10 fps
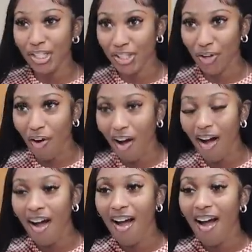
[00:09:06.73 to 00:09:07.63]
just
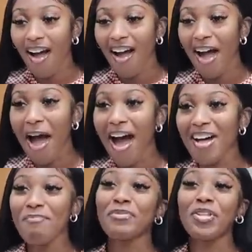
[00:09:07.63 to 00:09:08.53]
got
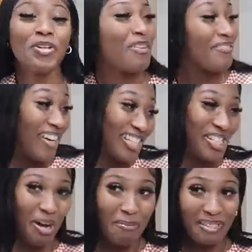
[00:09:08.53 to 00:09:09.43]
two of my
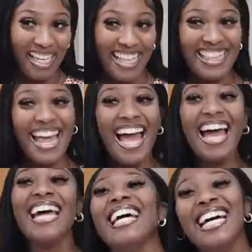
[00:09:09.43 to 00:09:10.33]
best tops in there
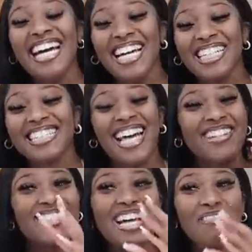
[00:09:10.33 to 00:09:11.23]
because
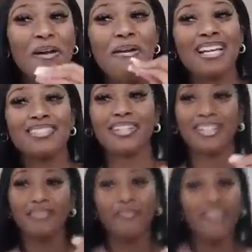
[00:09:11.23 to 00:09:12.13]
I don't like my bags
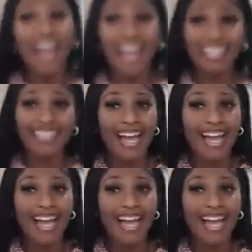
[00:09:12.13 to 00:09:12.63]
look flat and